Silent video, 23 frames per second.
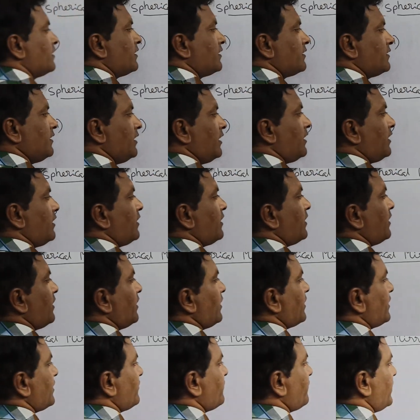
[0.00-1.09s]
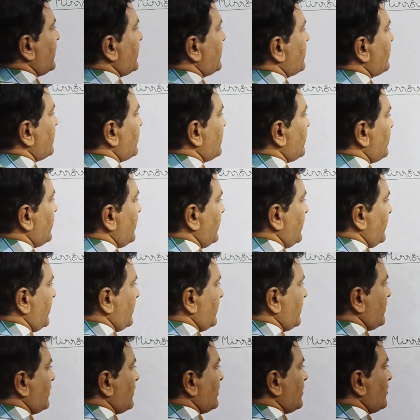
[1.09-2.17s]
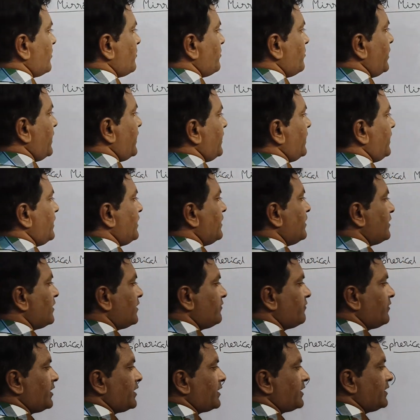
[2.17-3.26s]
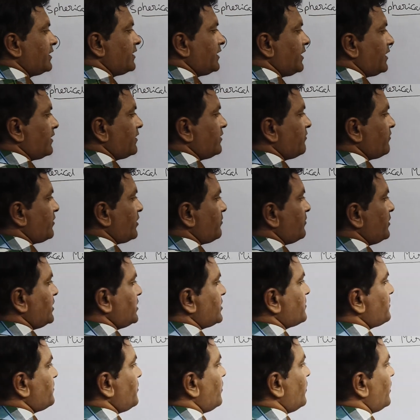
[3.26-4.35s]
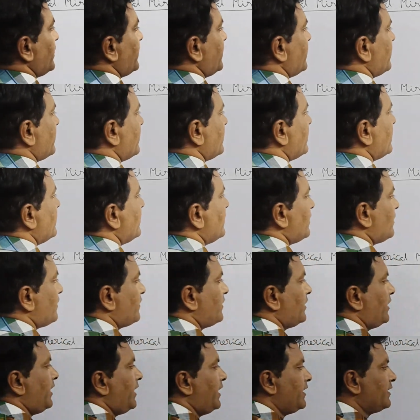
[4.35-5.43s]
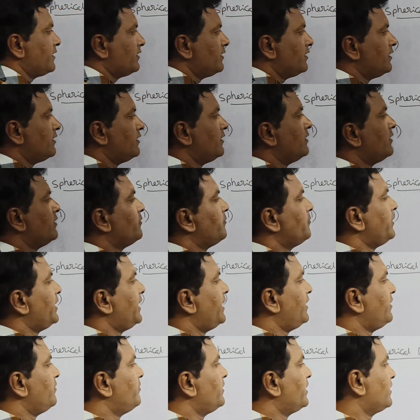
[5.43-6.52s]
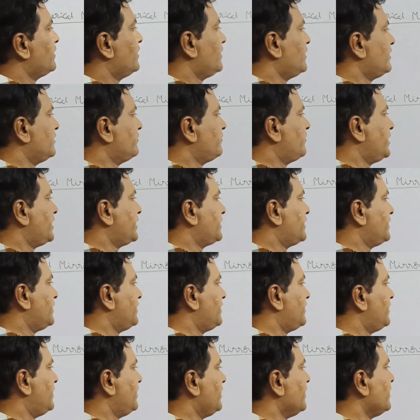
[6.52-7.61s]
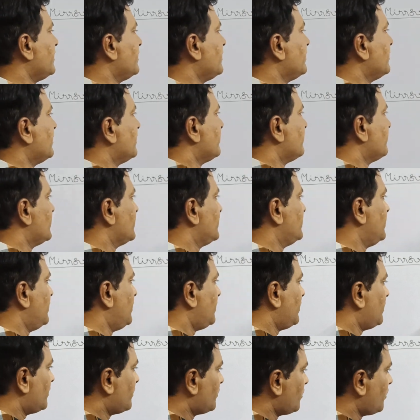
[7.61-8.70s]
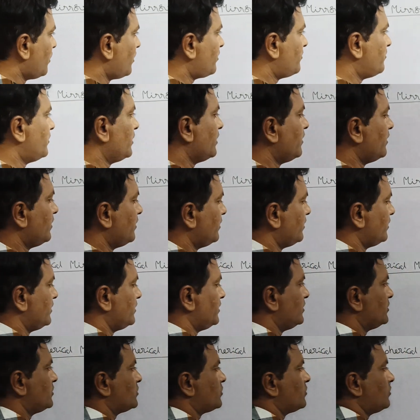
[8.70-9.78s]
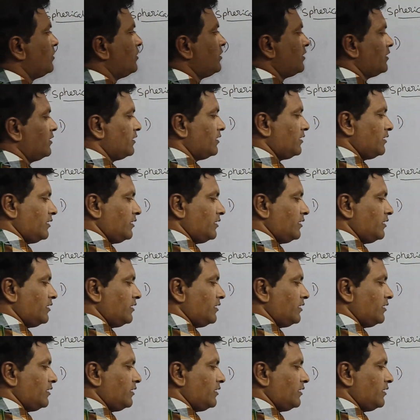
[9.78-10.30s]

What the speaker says: the reflected ray, by reflecting it from this point, the angle made by the reflected ray with the normal is called